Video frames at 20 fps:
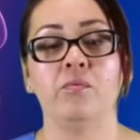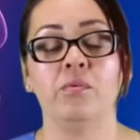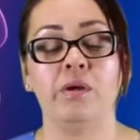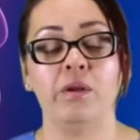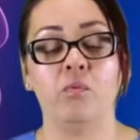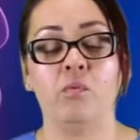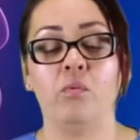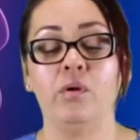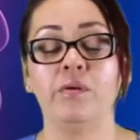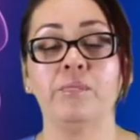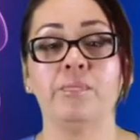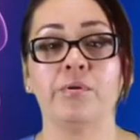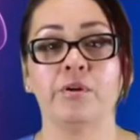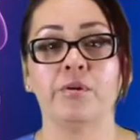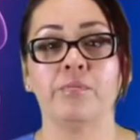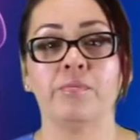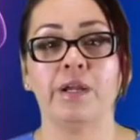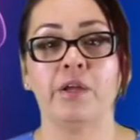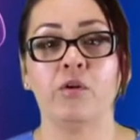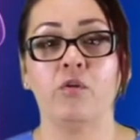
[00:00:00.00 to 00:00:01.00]
when one
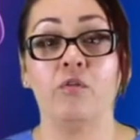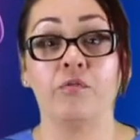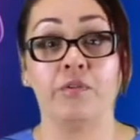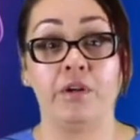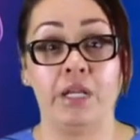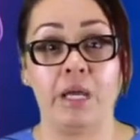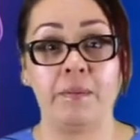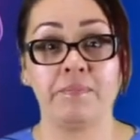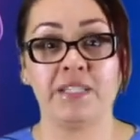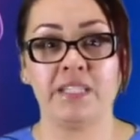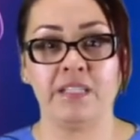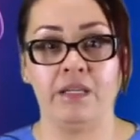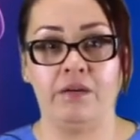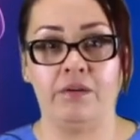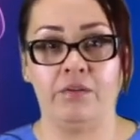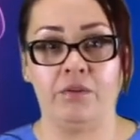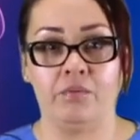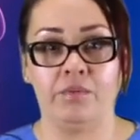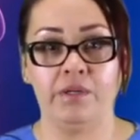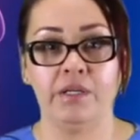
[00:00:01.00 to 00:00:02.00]
vertebrae overlaps the
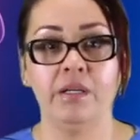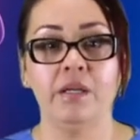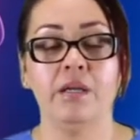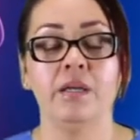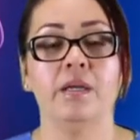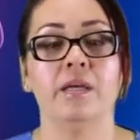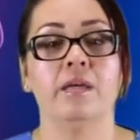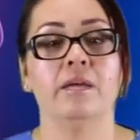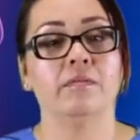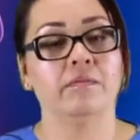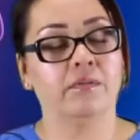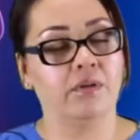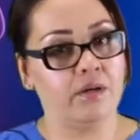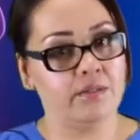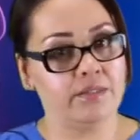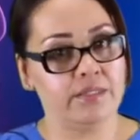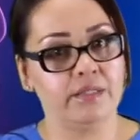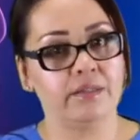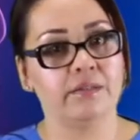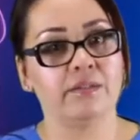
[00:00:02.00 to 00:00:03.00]
other one
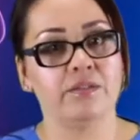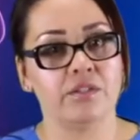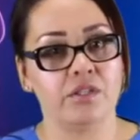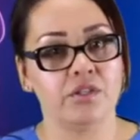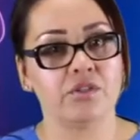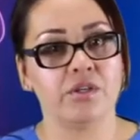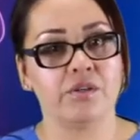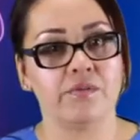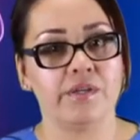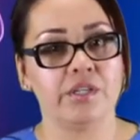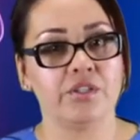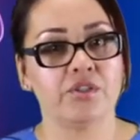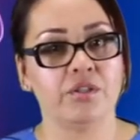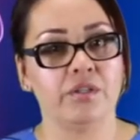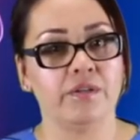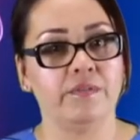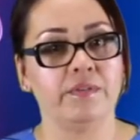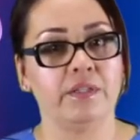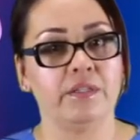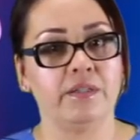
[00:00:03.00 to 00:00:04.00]
causing the
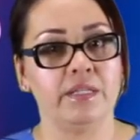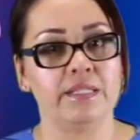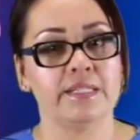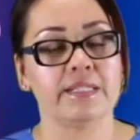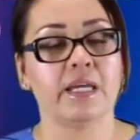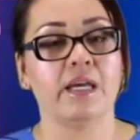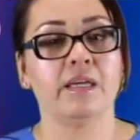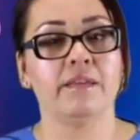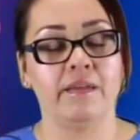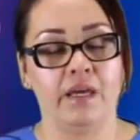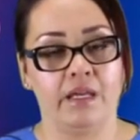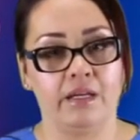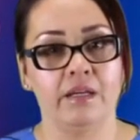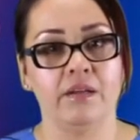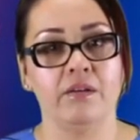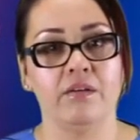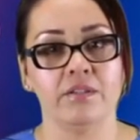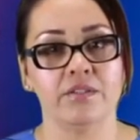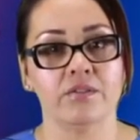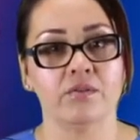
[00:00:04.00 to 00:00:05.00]
degeneration of the disc. That
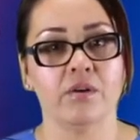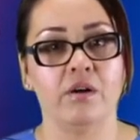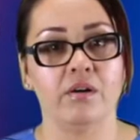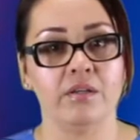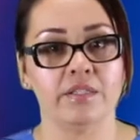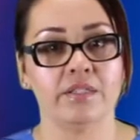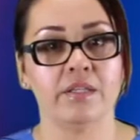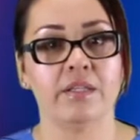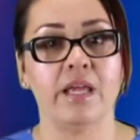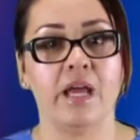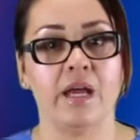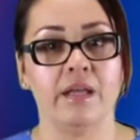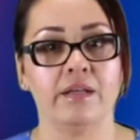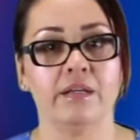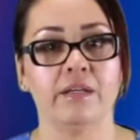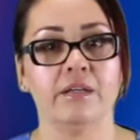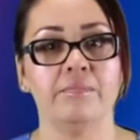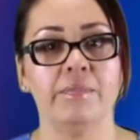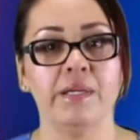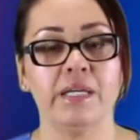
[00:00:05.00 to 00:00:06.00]
can also cause
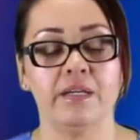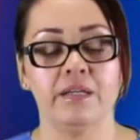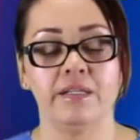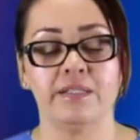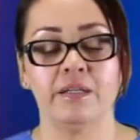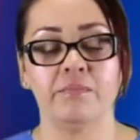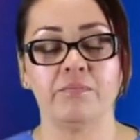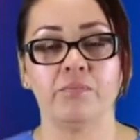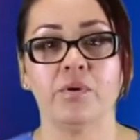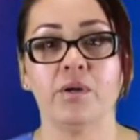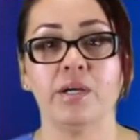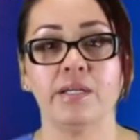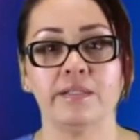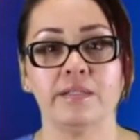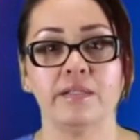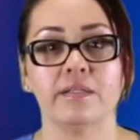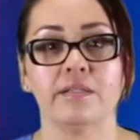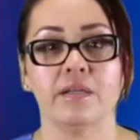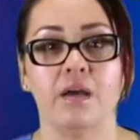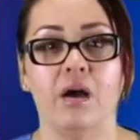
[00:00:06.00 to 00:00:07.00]
sciatica because it
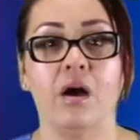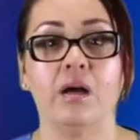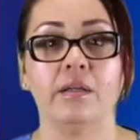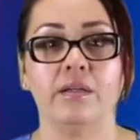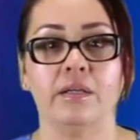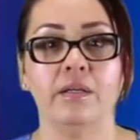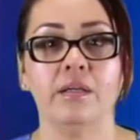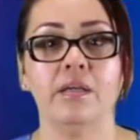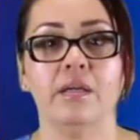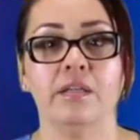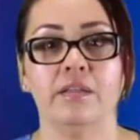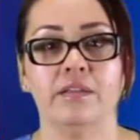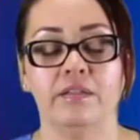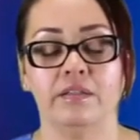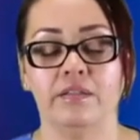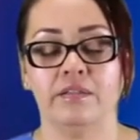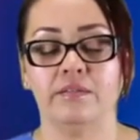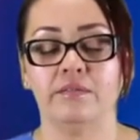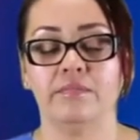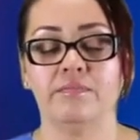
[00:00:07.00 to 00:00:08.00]
presses on
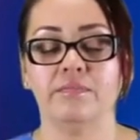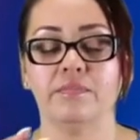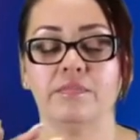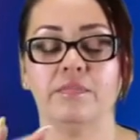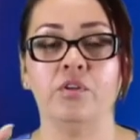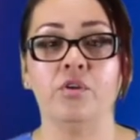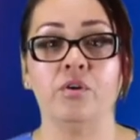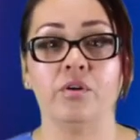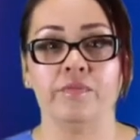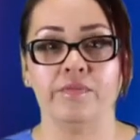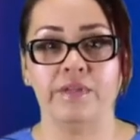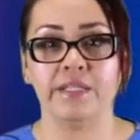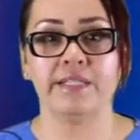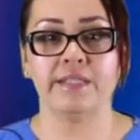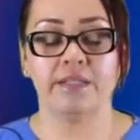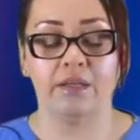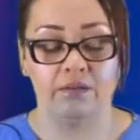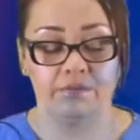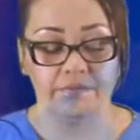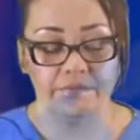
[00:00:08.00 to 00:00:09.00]
the nerve
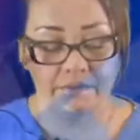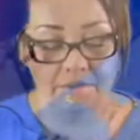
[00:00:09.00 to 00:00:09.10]
itself.